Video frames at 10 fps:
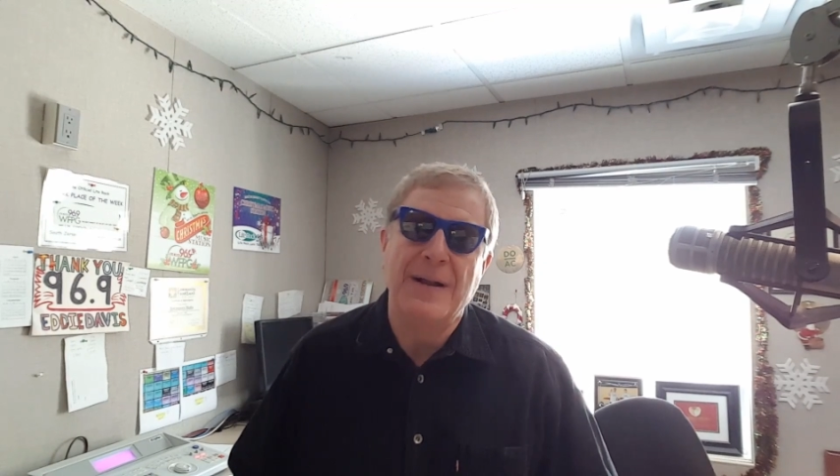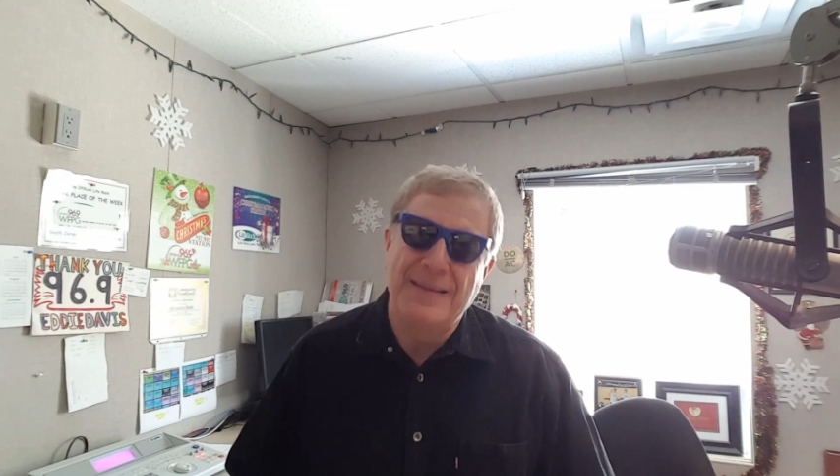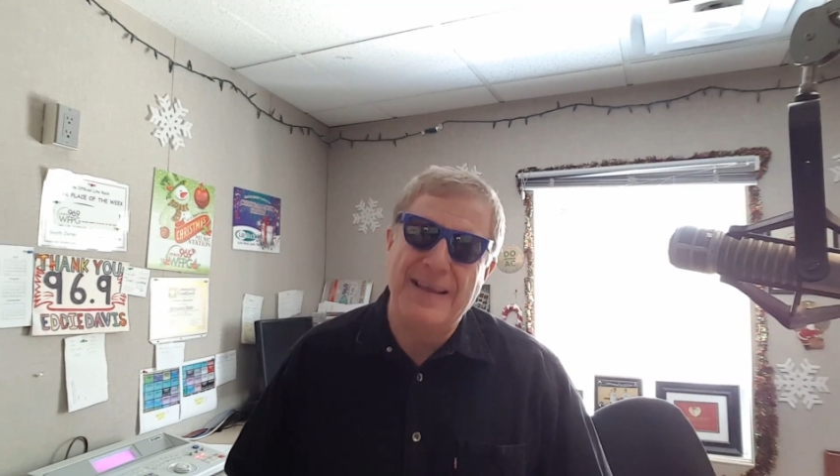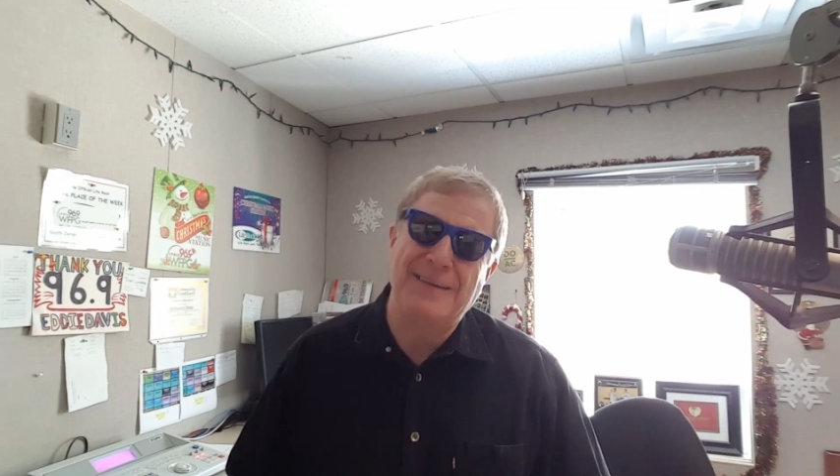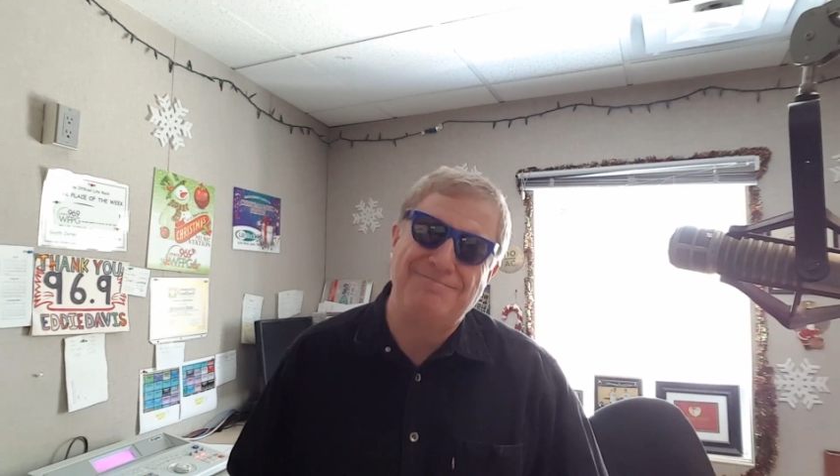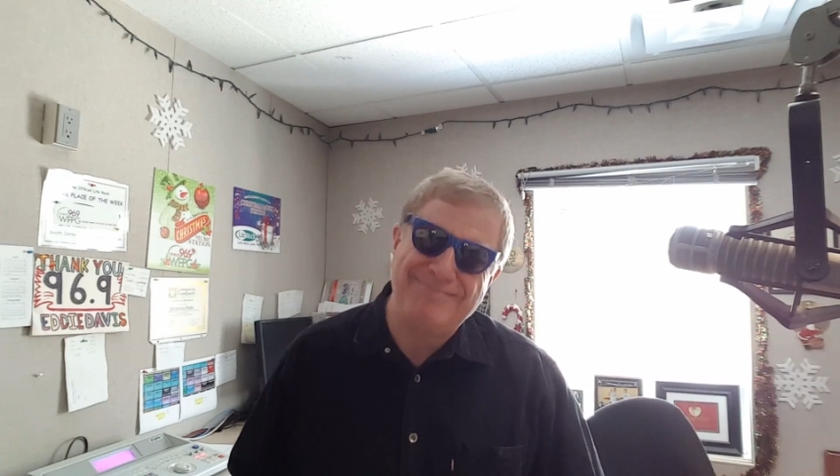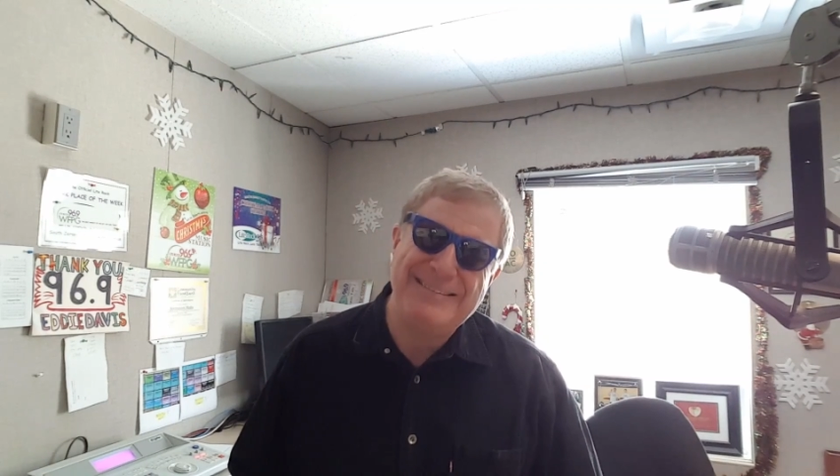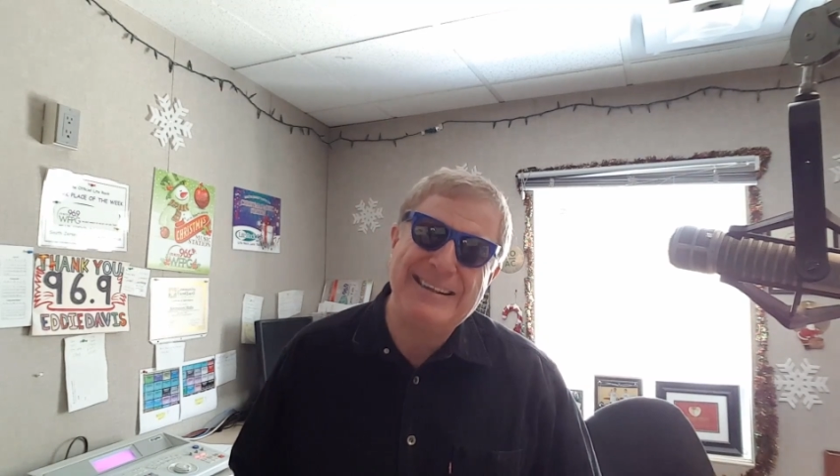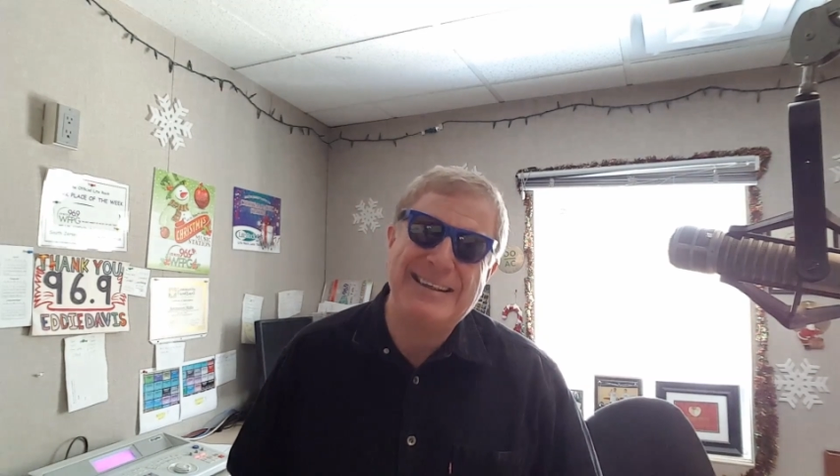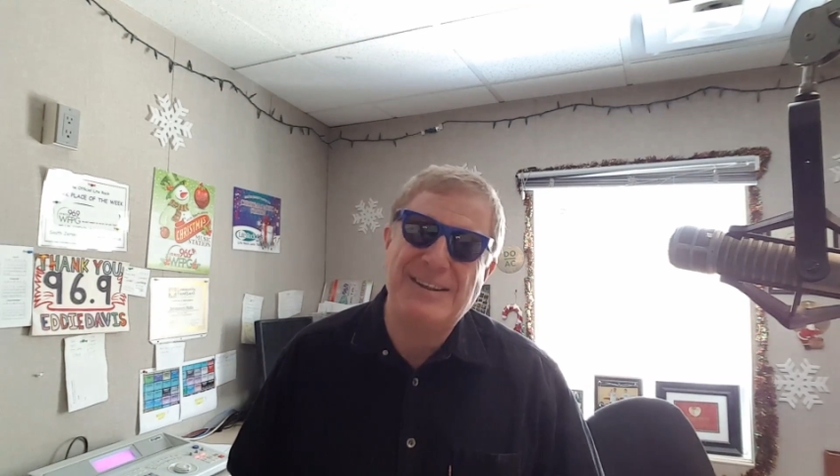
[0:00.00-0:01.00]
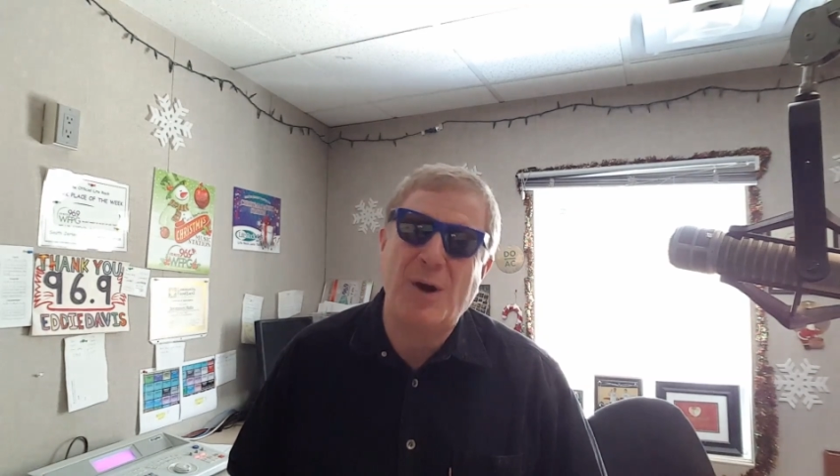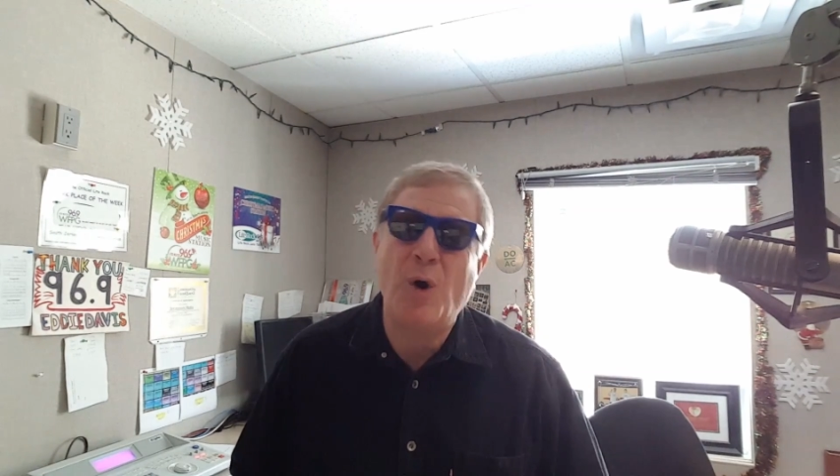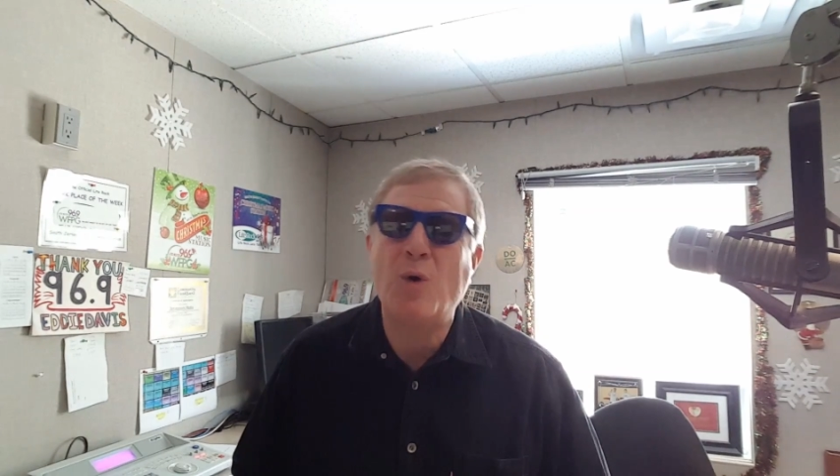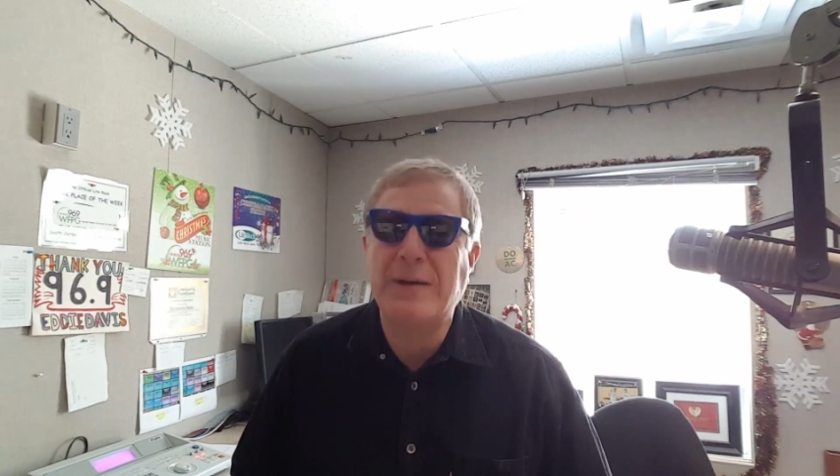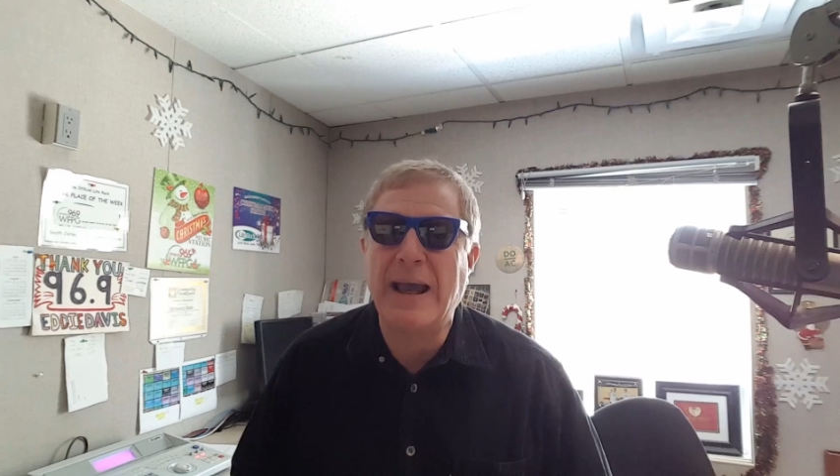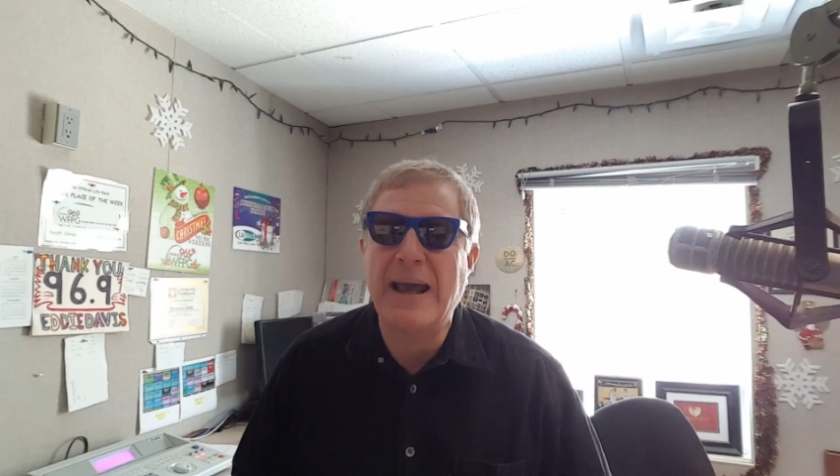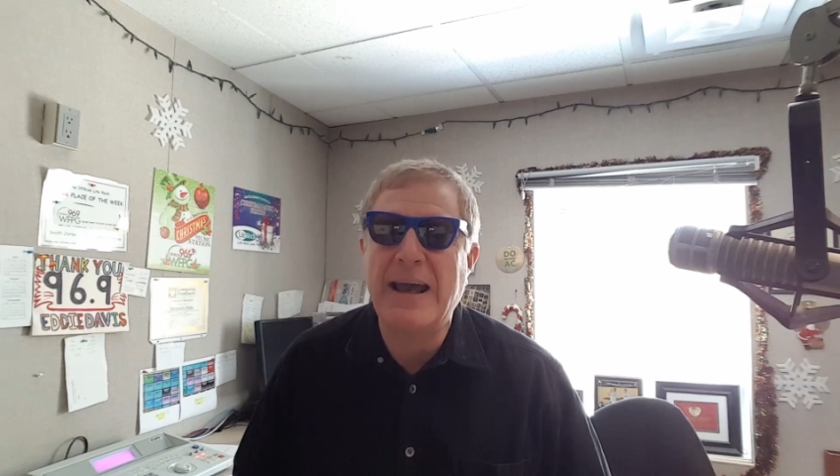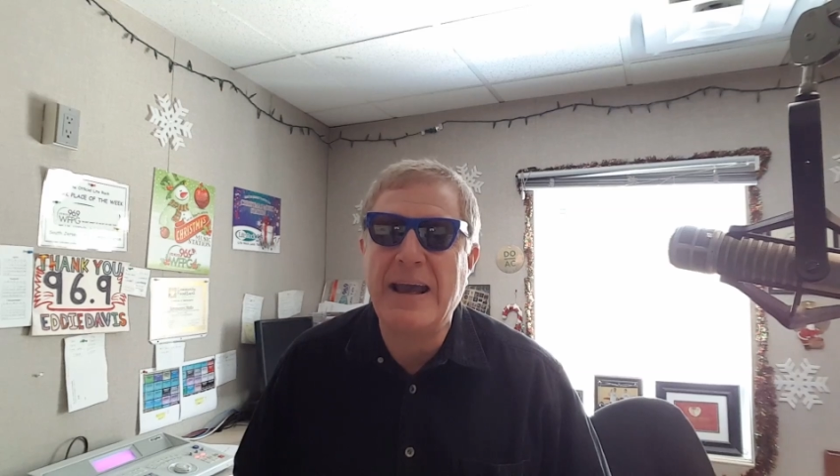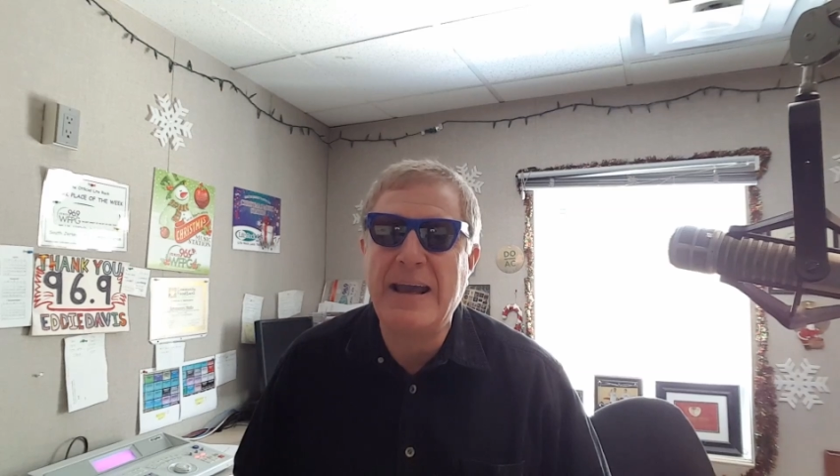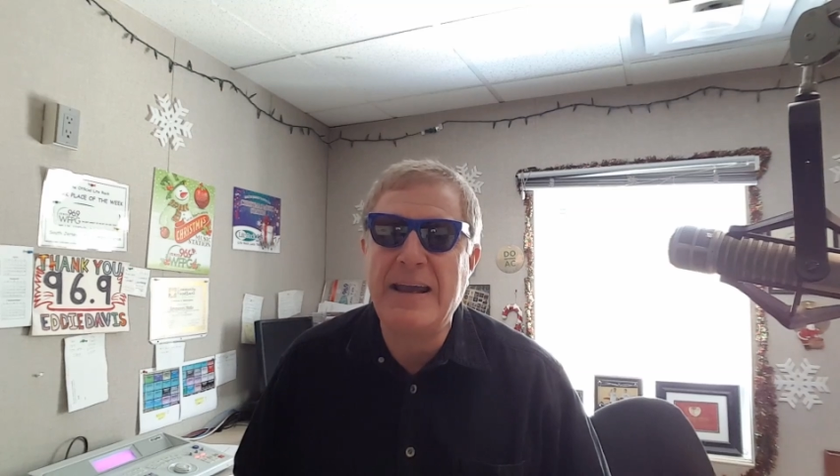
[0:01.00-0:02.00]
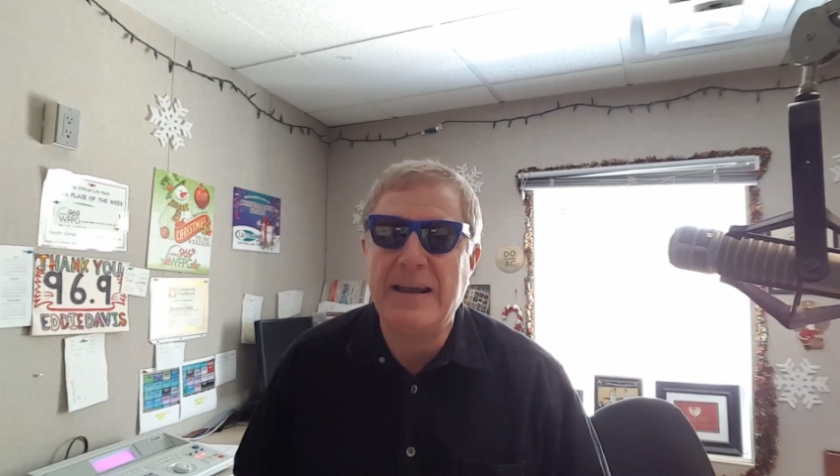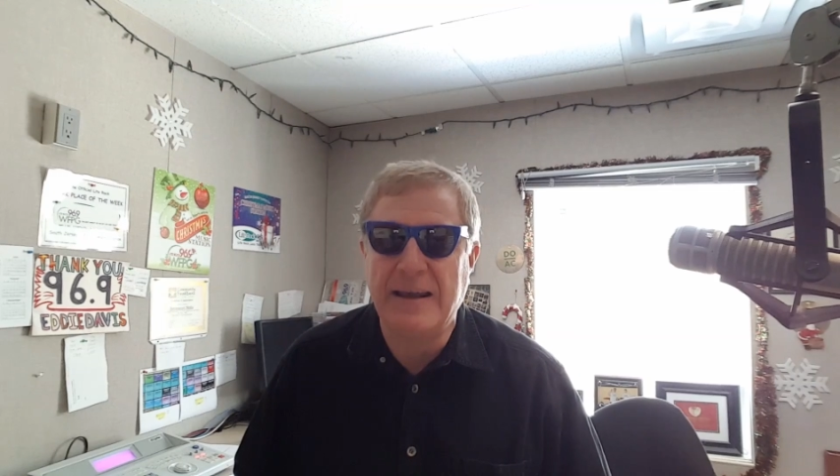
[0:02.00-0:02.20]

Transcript: that it's okay